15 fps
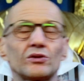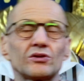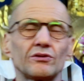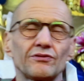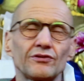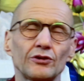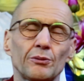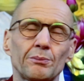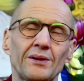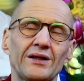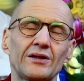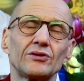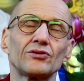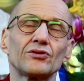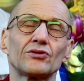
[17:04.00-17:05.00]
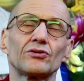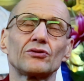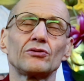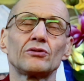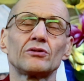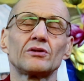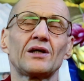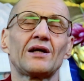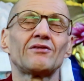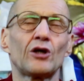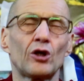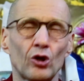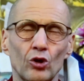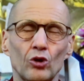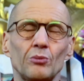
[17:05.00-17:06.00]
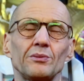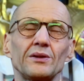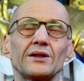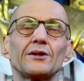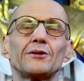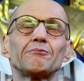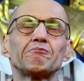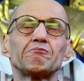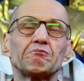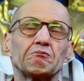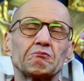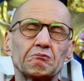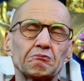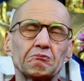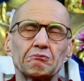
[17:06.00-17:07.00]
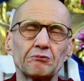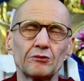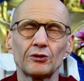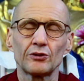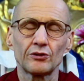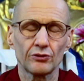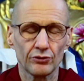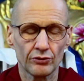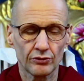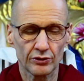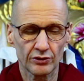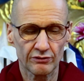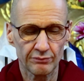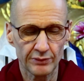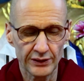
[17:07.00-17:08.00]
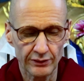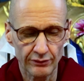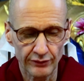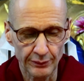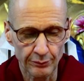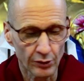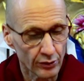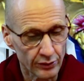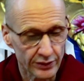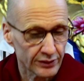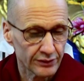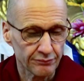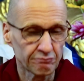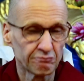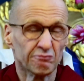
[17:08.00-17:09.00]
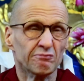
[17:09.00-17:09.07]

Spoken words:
wasn't for your parents, you could have a home in a, you could have been reborn in a